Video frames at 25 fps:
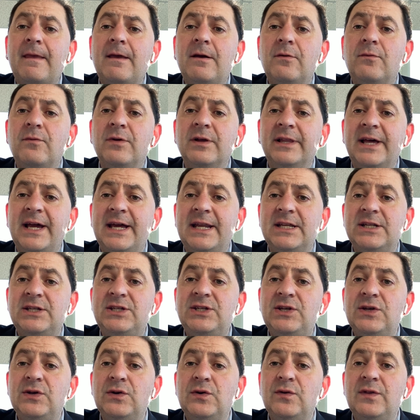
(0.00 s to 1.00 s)
related
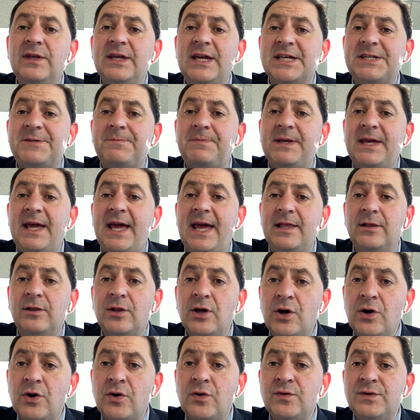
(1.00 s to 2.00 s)
to the SBA
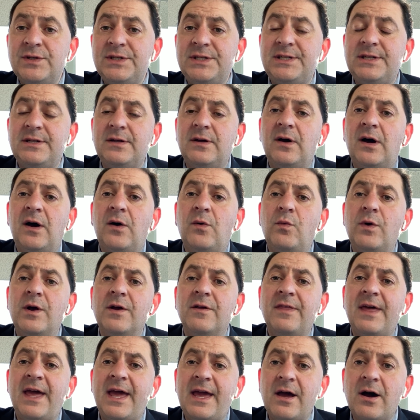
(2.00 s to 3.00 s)
loans, where
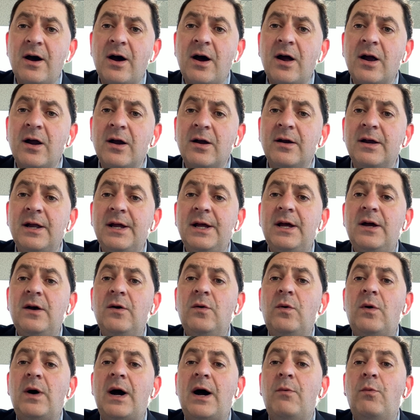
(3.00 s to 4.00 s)
they are,
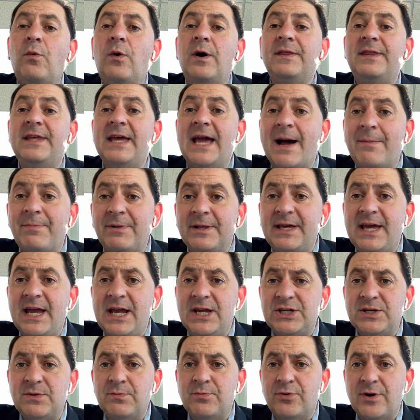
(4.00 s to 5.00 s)
what the
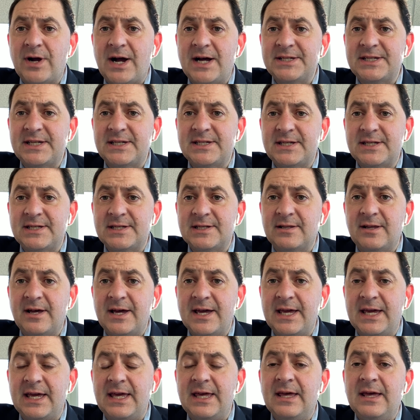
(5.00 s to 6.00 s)
application process is
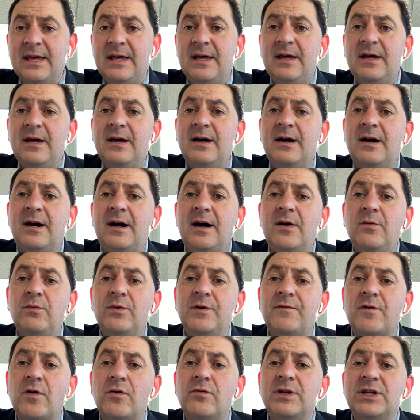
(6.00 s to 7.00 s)
like.
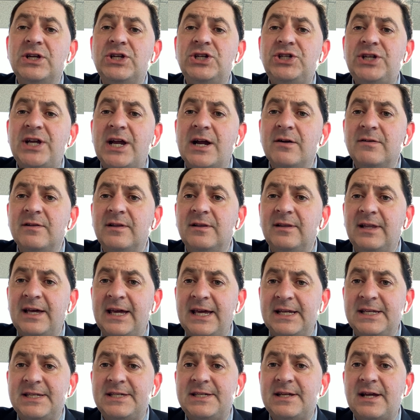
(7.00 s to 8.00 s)
We've already shared the
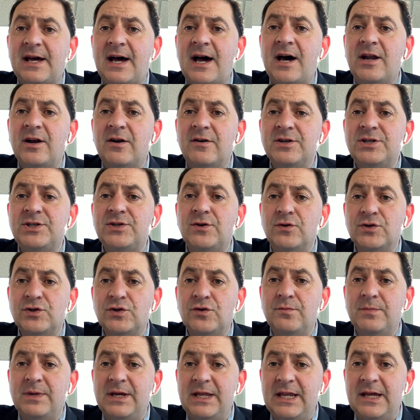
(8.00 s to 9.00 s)
links on our
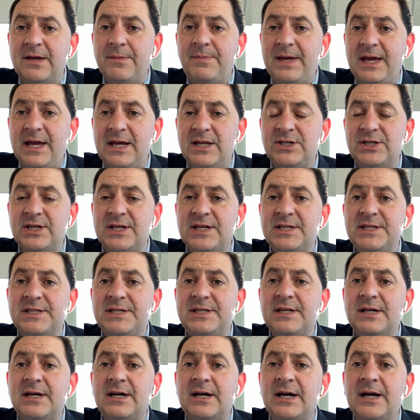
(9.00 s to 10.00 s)
social media
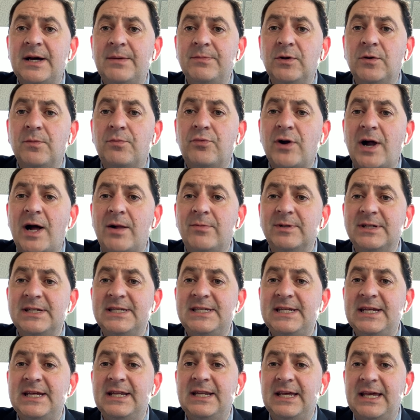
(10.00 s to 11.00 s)
pages. You'll probably
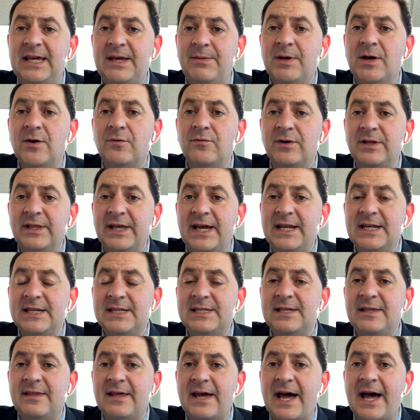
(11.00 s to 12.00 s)
see an email related
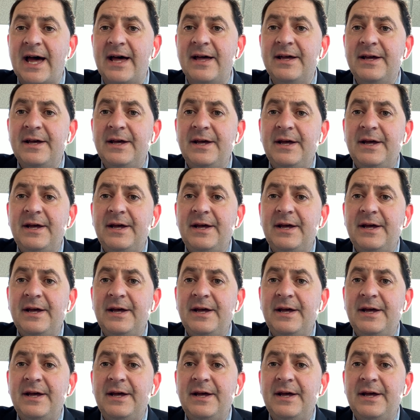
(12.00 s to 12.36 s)
to that